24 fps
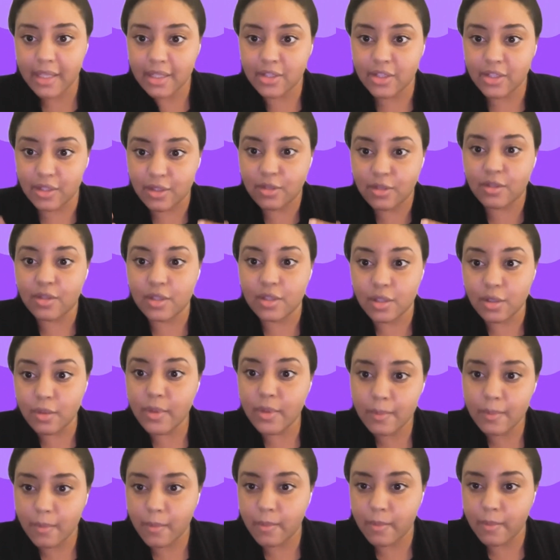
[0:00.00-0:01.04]
I think just
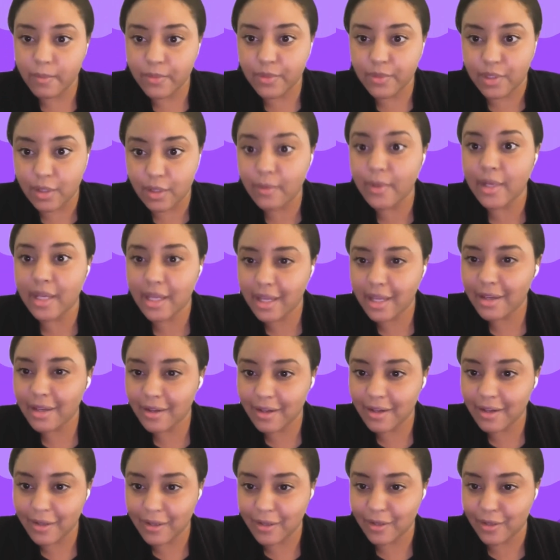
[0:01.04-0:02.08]
doing
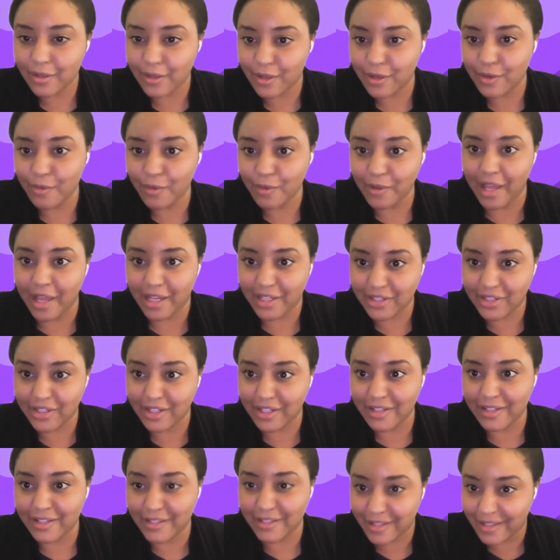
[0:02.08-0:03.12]
it, you will
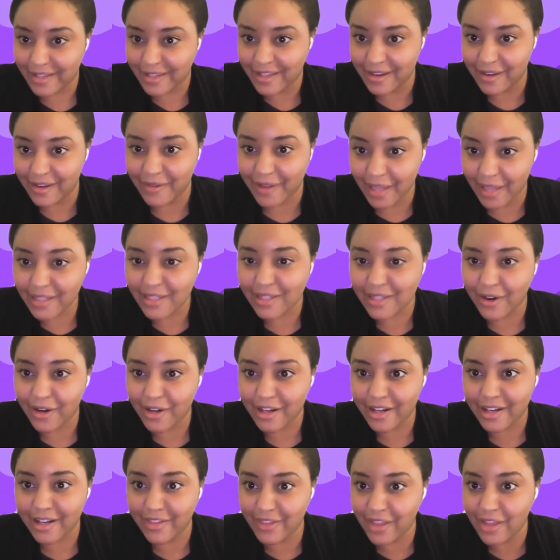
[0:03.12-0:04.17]
actually get
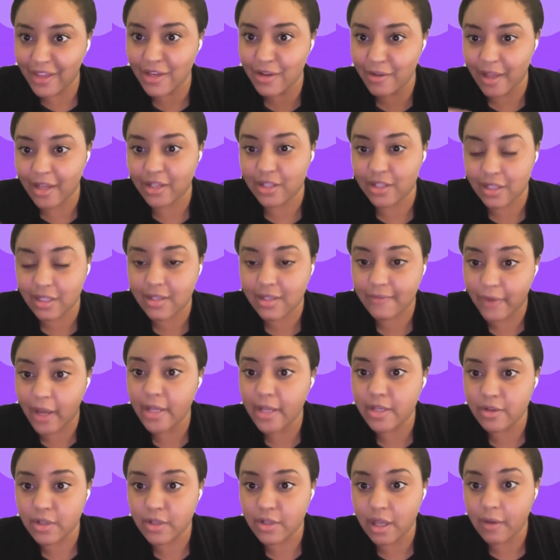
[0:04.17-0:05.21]
started, and then you'll actually
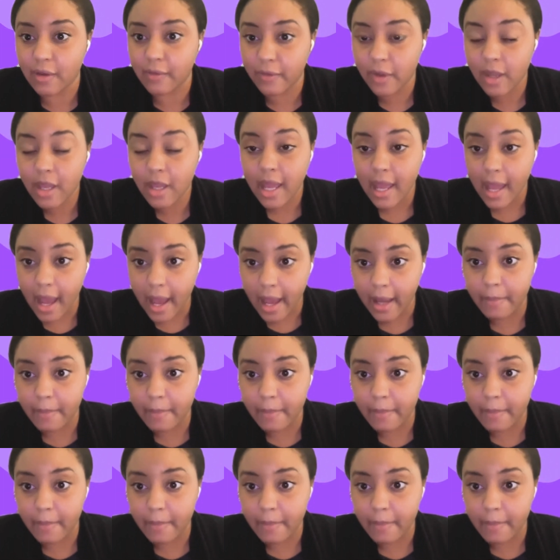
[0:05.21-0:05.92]
find yourself